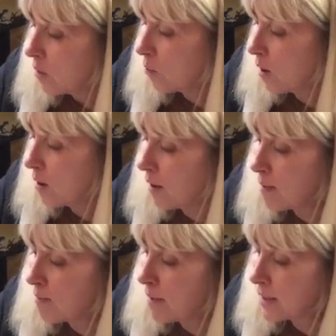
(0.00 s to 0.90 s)
While
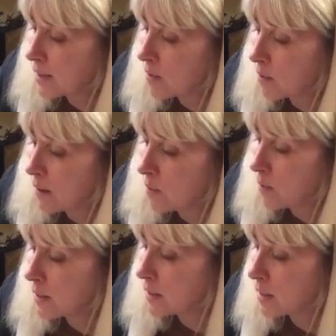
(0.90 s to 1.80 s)
I'm messing around
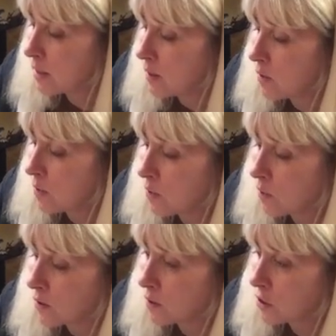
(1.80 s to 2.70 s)
with this yellow and
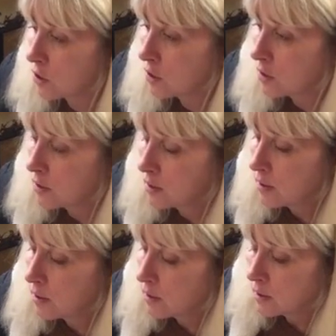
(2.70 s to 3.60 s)
orange,
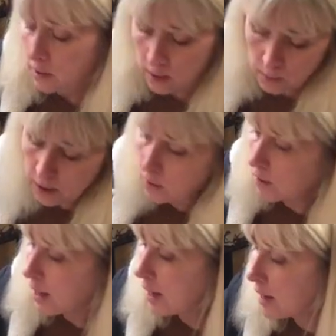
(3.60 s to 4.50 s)
I'm going to go
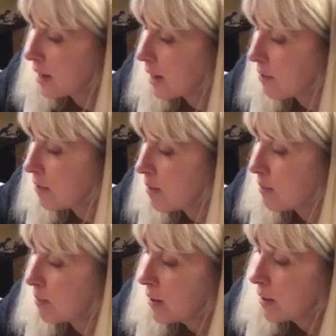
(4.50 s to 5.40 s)
ahead and give
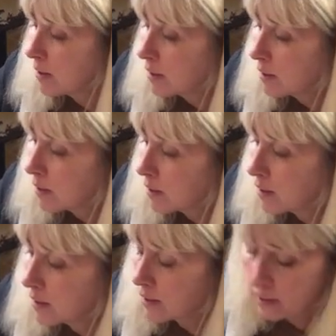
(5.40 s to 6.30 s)
him
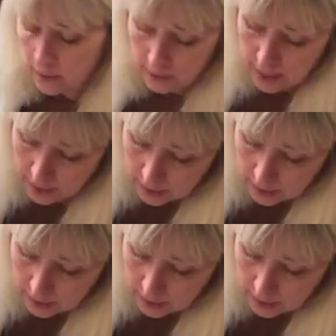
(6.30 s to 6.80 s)
that